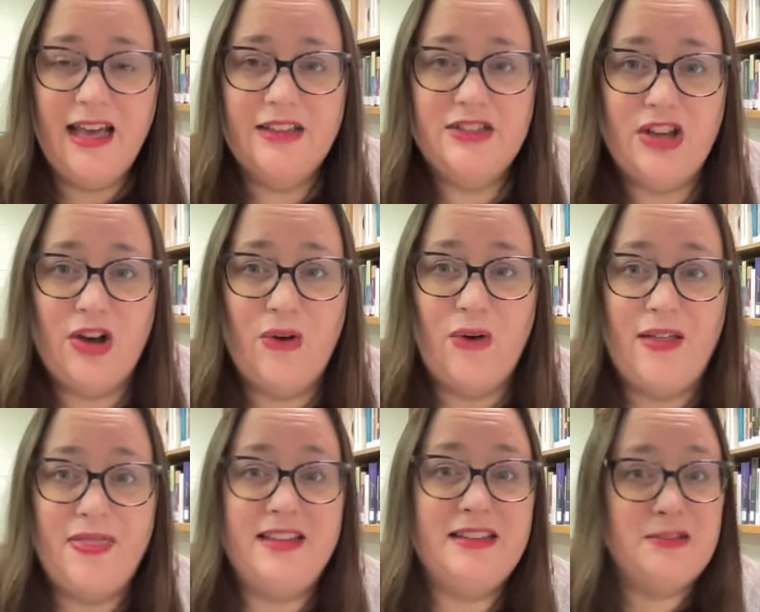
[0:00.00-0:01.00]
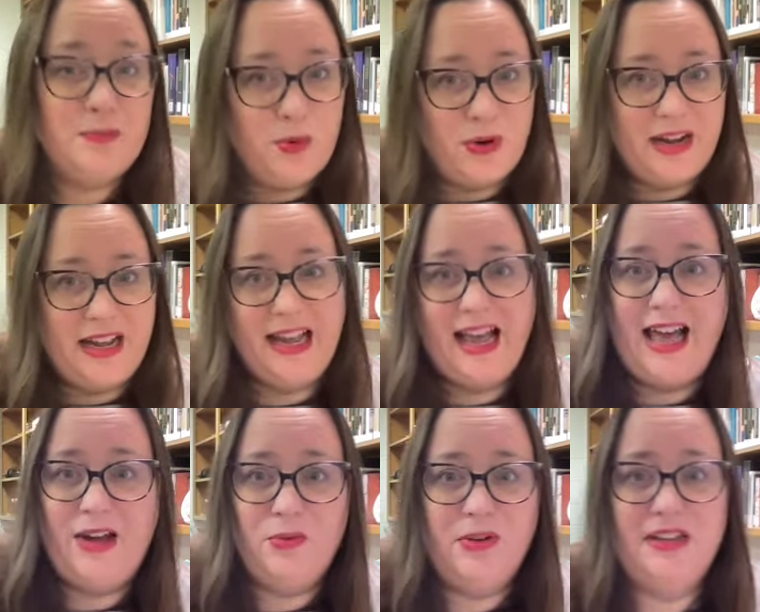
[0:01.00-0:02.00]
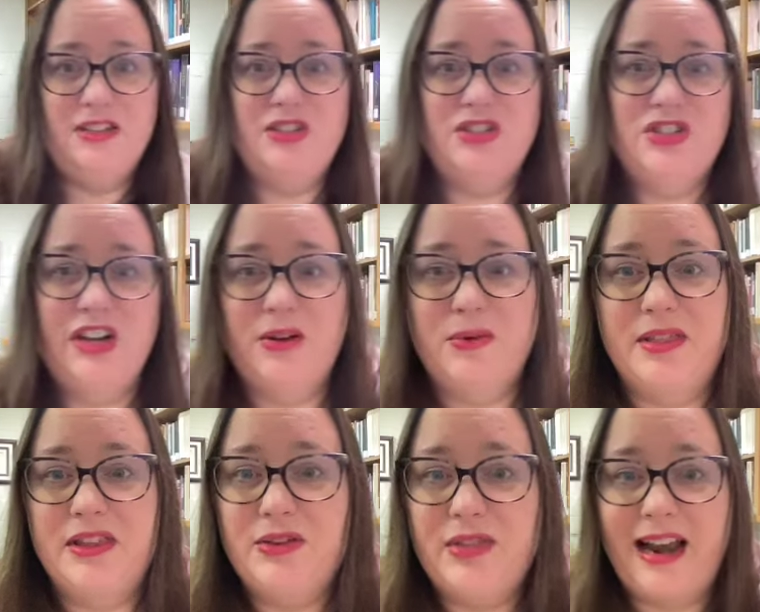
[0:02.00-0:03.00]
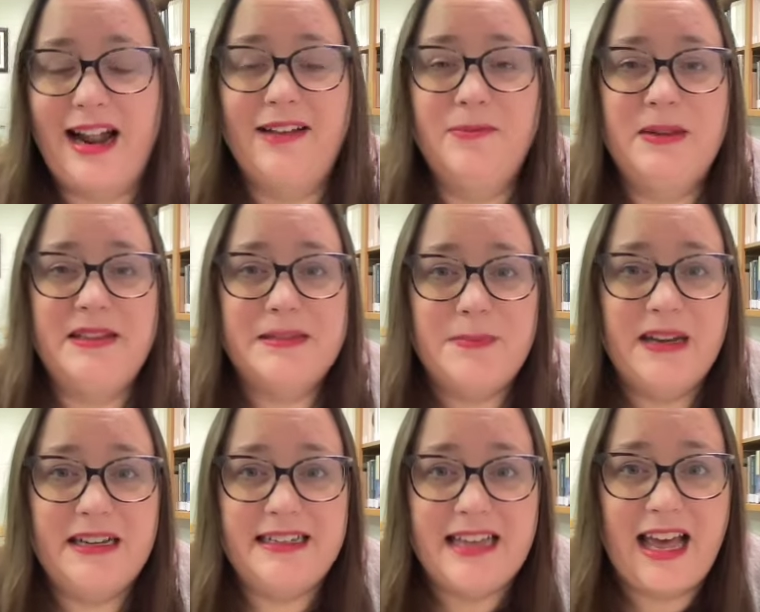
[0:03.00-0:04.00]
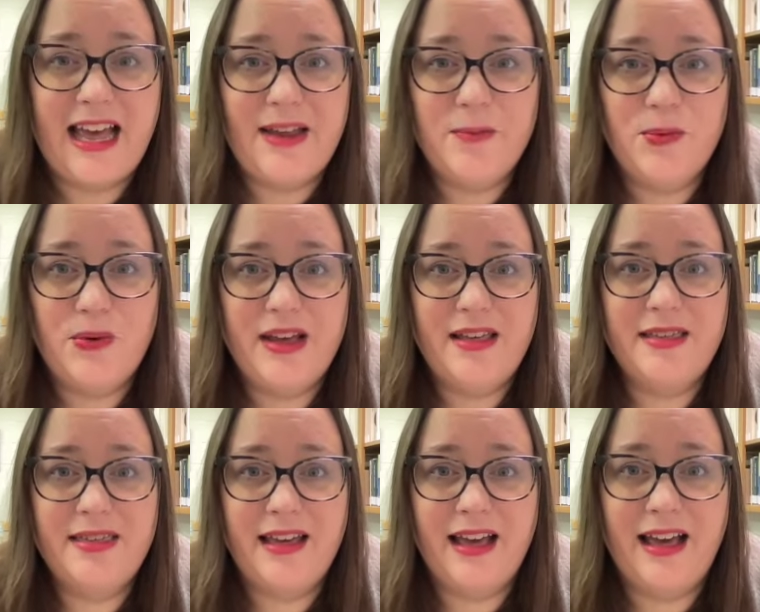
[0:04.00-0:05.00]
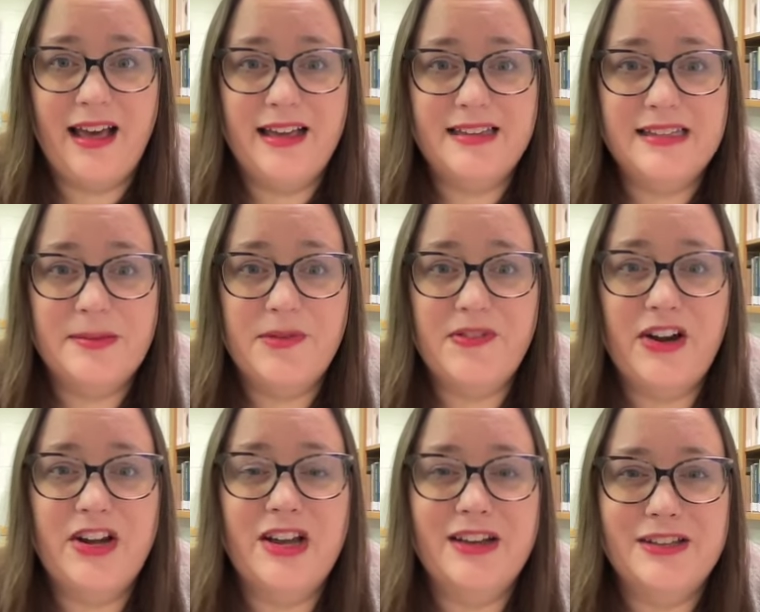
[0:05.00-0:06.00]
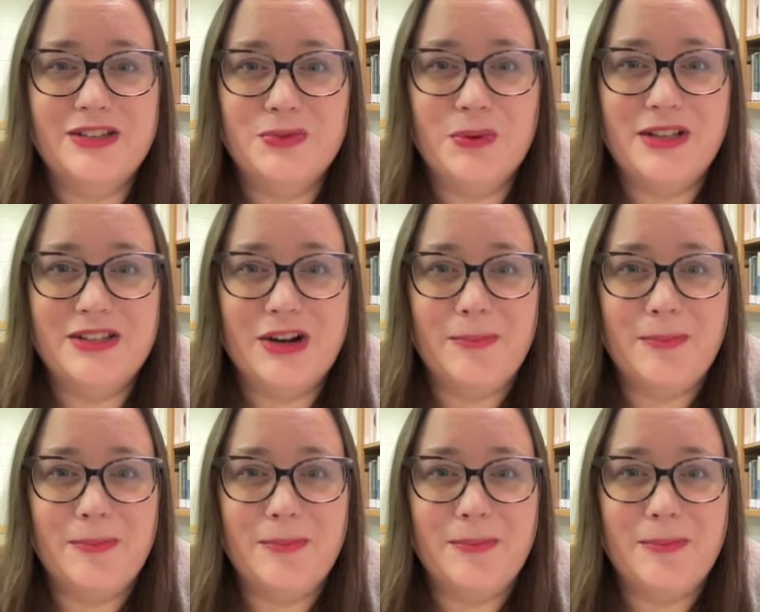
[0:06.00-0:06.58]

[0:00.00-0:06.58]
So, this morning, I wanted to share with you that I've been spending time with uh, some of our youngest ones, our